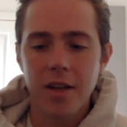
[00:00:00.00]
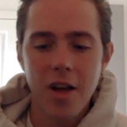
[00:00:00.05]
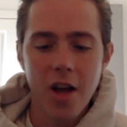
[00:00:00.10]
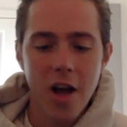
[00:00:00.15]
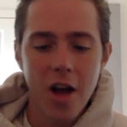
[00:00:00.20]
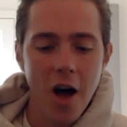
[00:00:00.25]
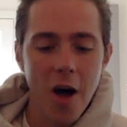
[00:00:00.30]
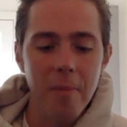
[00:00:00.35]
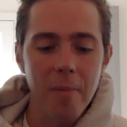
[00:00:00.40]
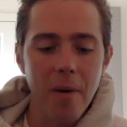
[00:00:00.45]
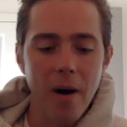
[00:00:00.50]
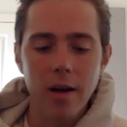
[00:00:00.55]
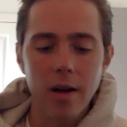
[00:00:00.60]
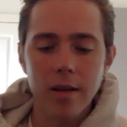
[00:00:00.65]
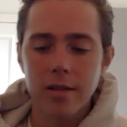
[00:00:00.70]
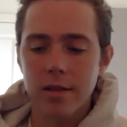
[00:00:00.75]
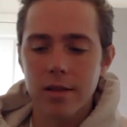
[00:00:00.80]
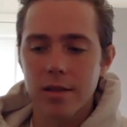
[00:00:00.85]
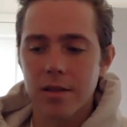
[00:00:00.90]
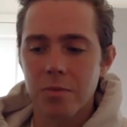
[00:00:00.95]
a
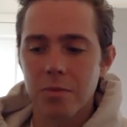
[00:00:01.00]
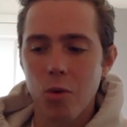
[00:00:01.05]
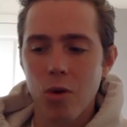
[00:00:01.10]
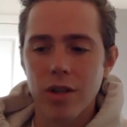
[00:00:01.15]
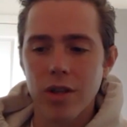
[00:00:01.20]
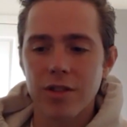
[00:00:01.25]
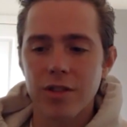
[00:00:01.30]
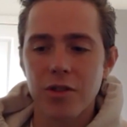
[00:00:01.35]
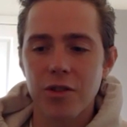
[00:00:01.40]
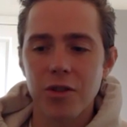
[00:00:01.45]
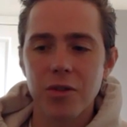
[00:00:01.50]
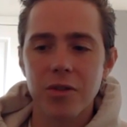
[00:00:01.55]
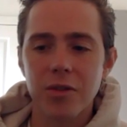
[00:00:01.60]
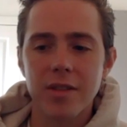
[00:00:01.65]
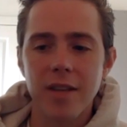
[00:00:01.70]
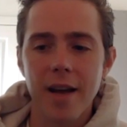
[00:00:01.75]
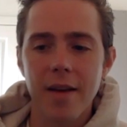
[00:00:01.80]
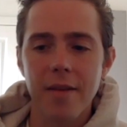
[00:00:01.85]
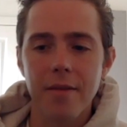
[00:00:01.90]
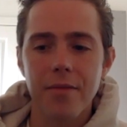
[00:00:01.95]
Boston's Boy 2
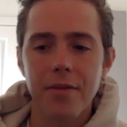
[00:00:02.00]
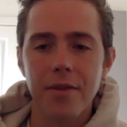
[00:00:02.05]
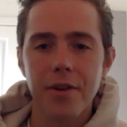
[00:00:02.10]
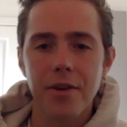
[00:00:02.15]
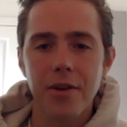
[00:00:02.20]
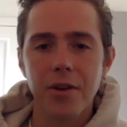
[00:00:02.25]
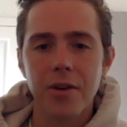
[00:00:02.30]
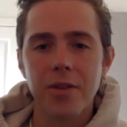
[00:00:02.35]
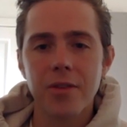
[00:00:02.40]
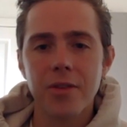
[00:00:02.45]
type feel.